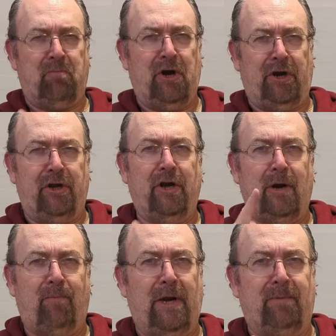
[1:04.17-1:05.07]
mine
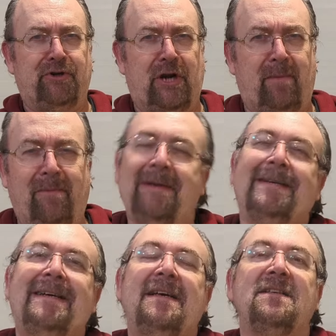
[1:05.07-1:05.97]
a baby sham.
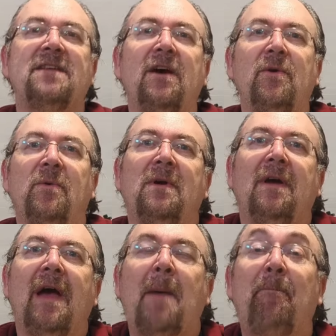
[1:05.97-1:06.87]
So
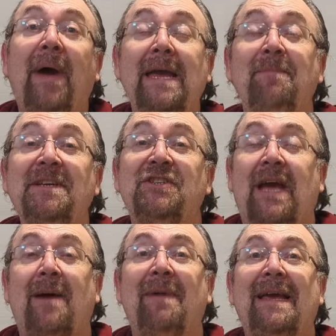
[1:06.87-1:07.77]
baby
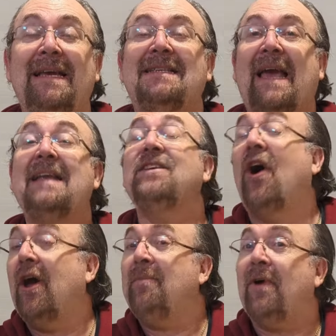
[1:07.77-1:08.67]
sham is a
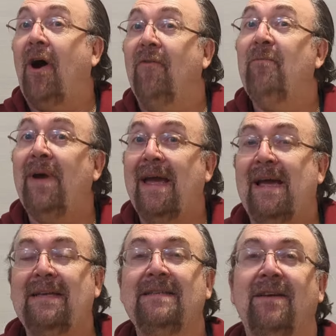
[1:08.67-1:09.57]
type of
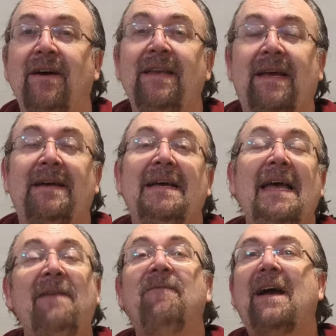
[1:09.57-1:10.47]
pear cider.
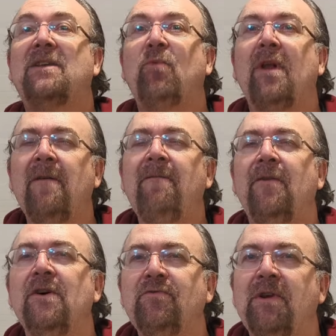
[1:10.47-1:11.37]
In fact, when I
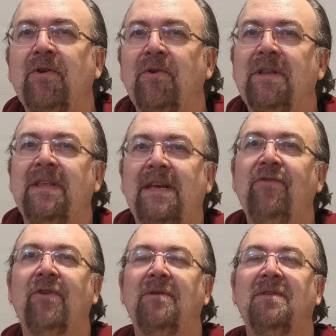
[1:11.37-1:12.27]
first recorded the
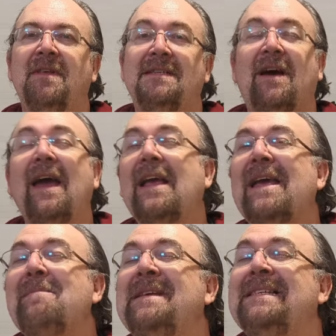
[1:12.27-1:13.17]
intro to this, I
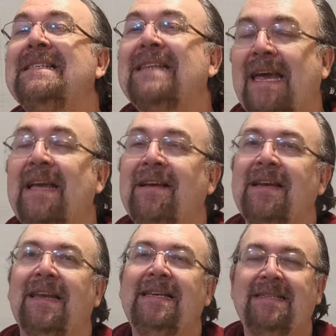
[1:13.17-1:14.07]

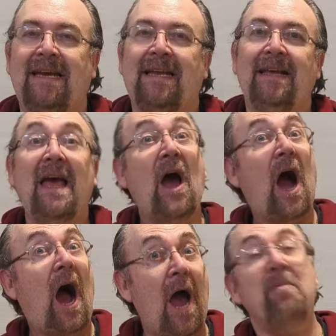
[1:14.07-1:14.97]
mistakenly said
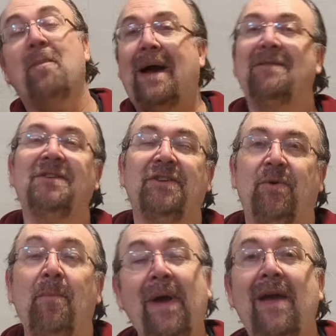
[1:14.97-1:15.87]
I'm about to do
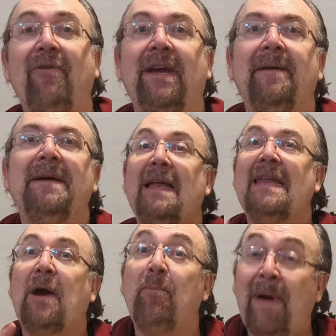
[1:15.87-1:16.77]
a perry.
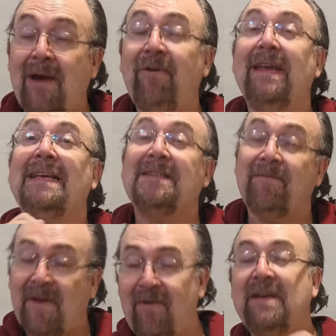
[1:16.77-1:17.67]
Now perry is a
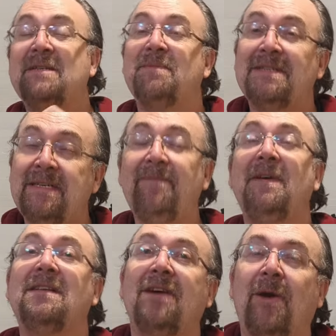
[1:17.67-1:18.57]
very
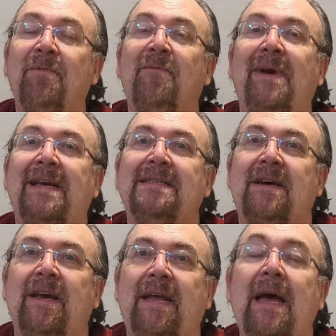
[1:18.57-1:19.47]
specific type of pear
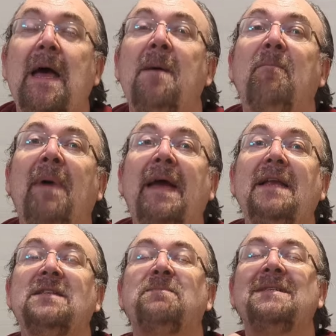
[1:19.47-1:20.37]
cider
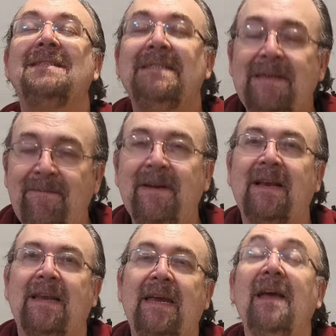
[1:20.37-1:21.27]
made
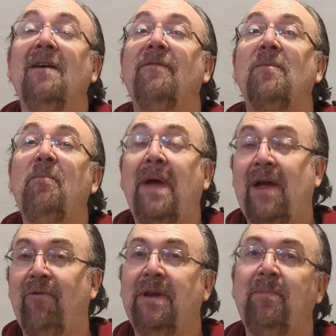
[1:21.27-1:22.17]
specifically from
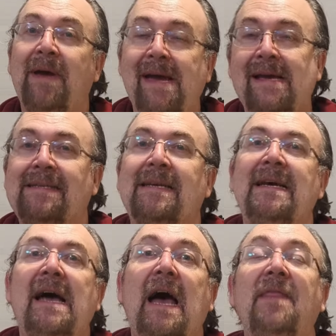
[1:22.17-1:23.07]
perry pears.
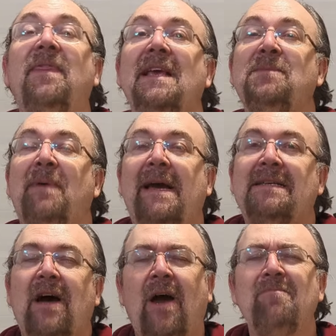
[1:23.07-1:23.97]
And these
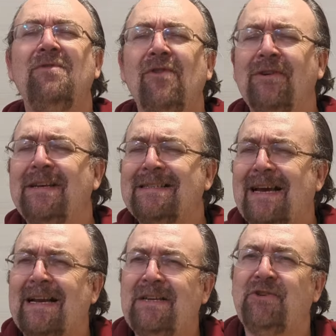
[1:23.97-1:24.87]
pears, I'm not
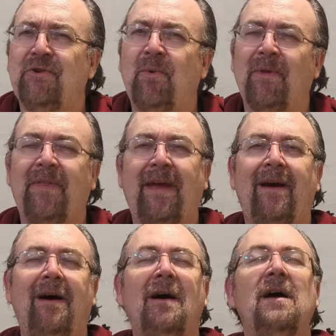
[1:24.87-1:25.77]
exactly sure what they
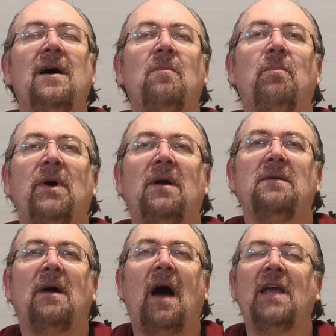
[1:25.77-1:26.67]
are,
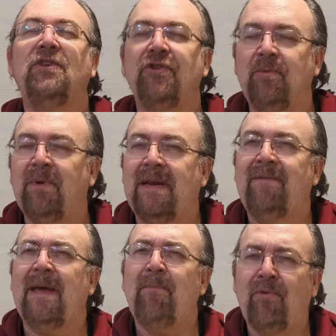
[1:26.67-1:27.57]
but I do believe
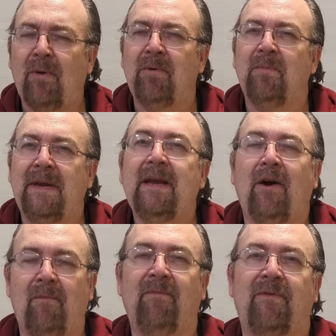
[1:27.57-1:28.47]
they're probably
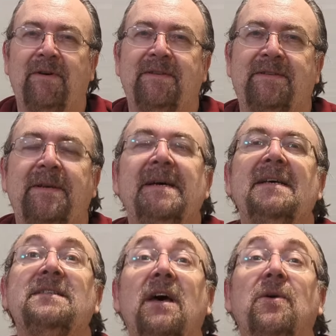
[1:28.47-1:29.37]
conference.
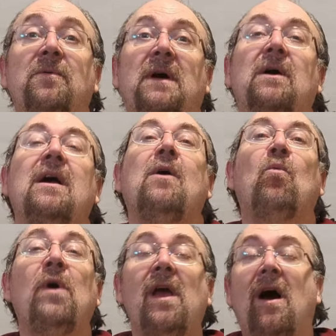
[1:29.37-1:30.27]
So
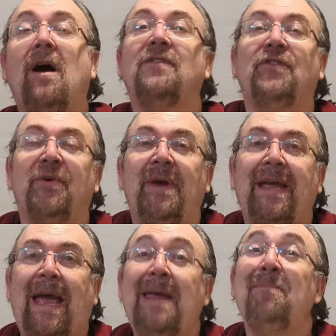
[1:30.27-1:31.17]
we are
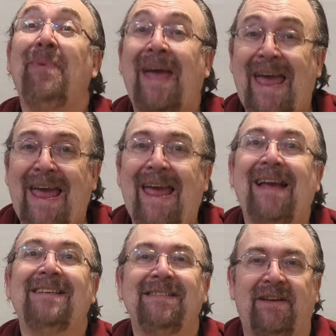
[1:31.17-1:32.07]
doing a pear
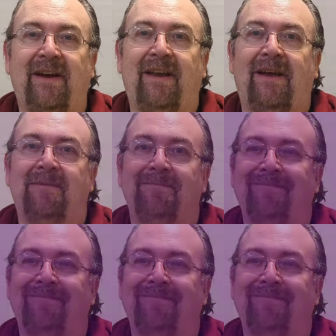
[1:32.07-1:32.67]
cider.